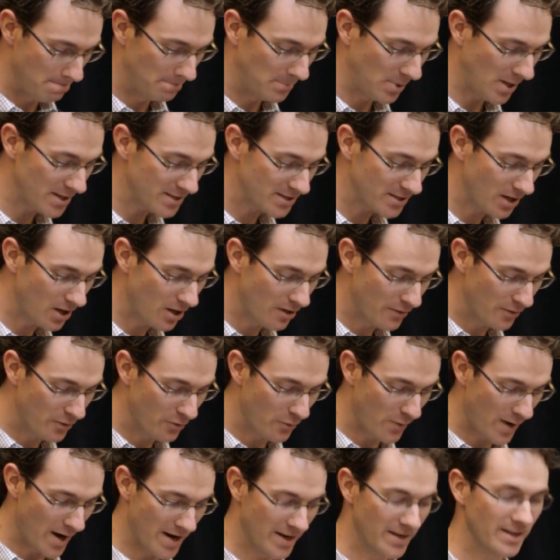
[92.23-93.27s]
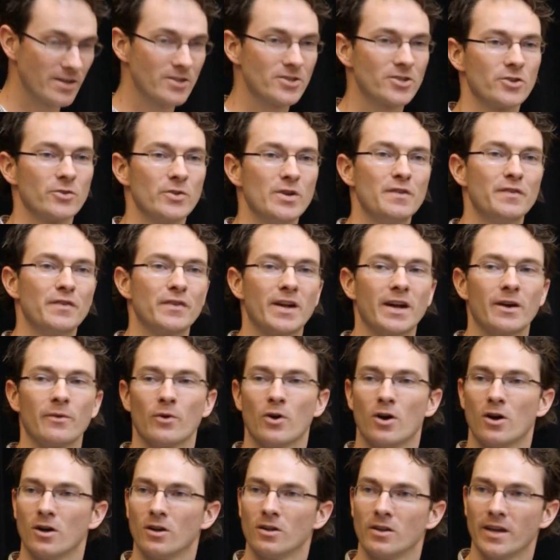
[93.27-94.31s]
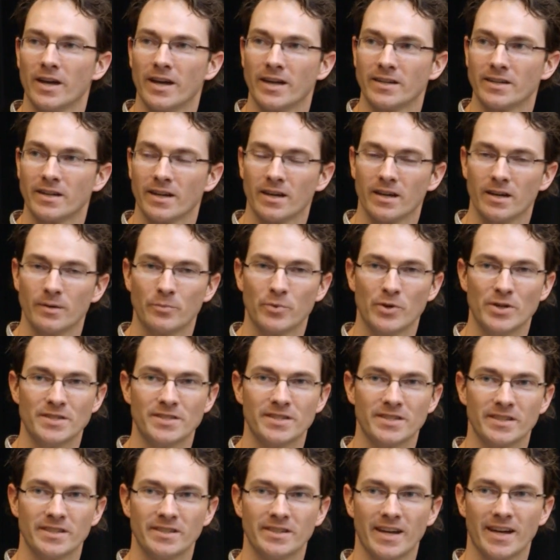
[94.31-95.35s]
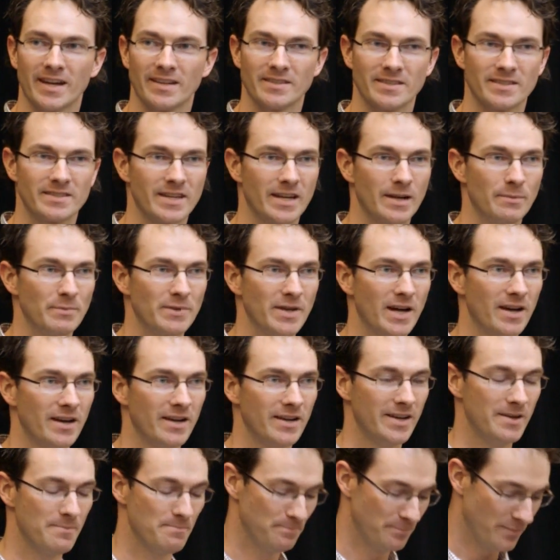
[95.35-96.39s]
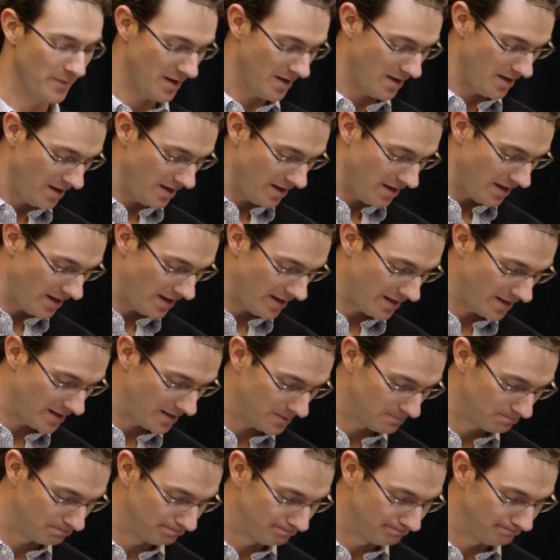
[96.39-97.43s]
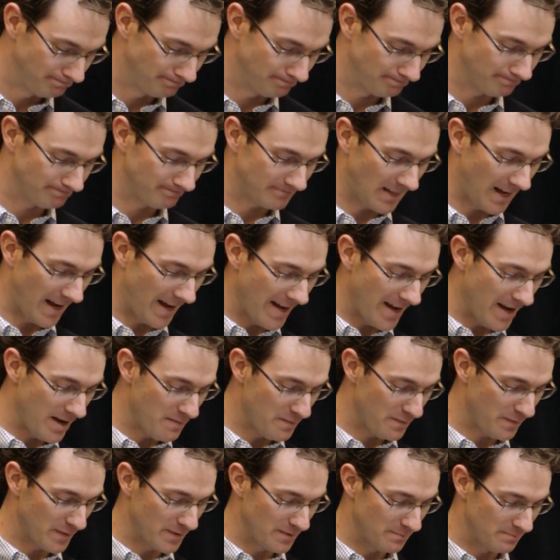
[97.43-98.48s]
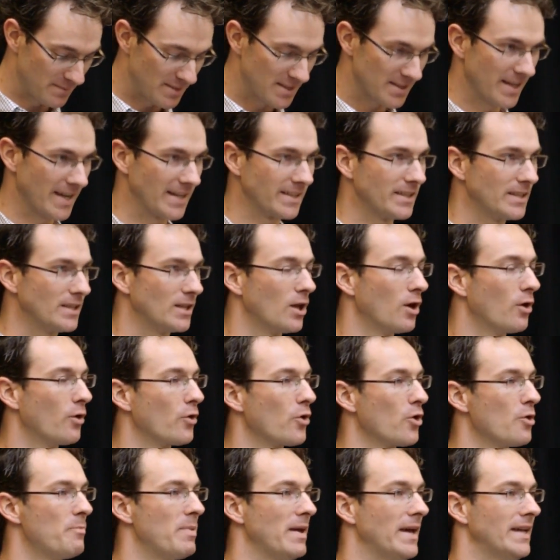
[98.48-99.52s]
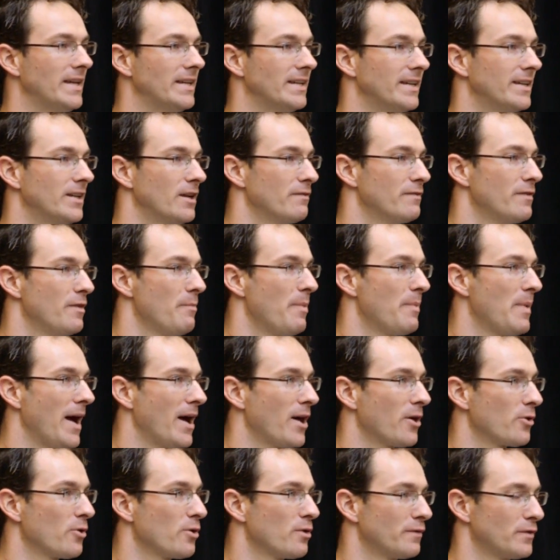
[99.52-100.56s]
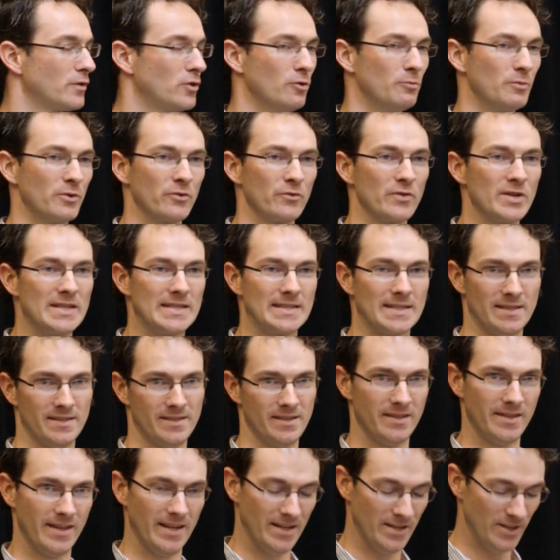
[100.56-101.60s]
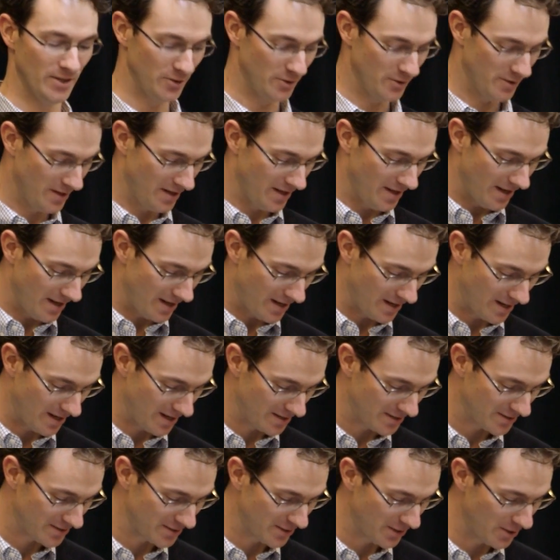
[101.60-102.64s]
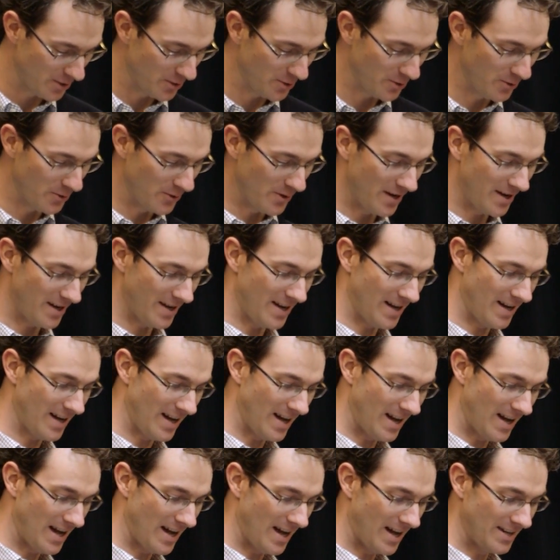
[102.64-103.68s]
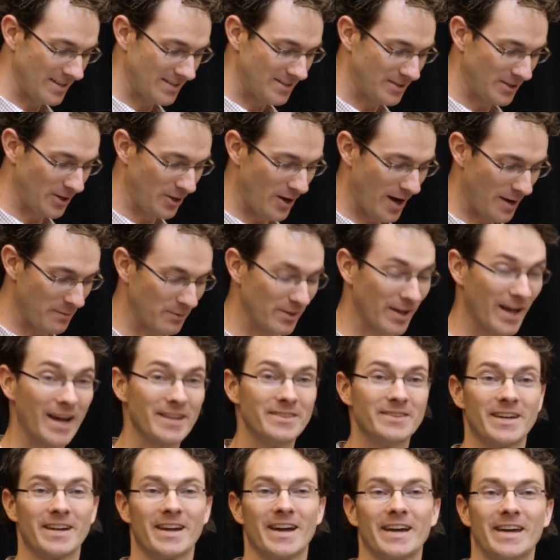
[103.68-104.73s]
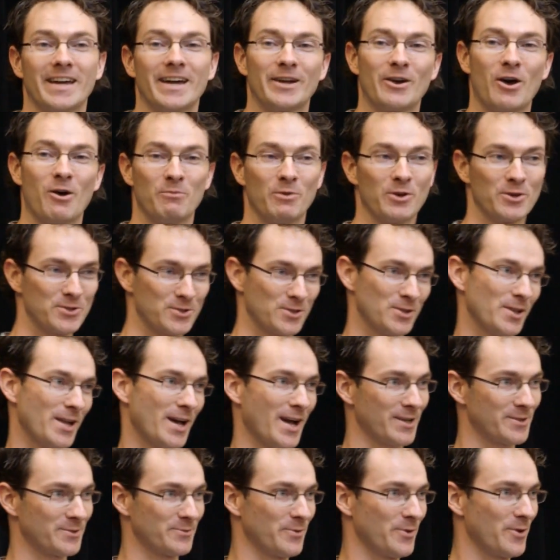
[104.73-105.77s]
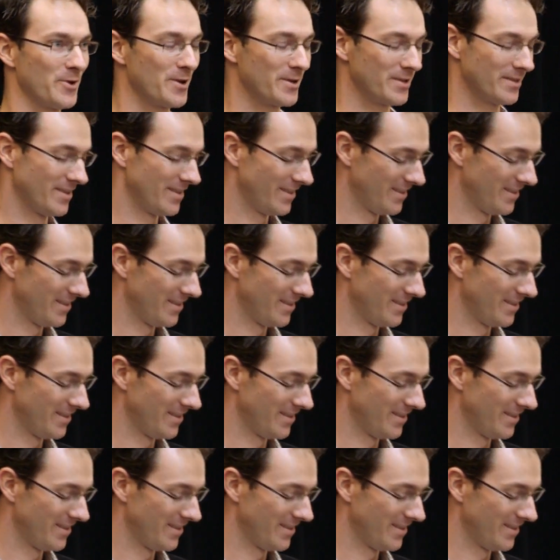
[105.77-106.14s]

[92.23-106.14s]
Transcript: Plus, although Ryan and Sharif and I were all at Princeton at the same time, I have a slightly lower opinion of the power of human reason than they do. So I'm glad that I get almost the last word.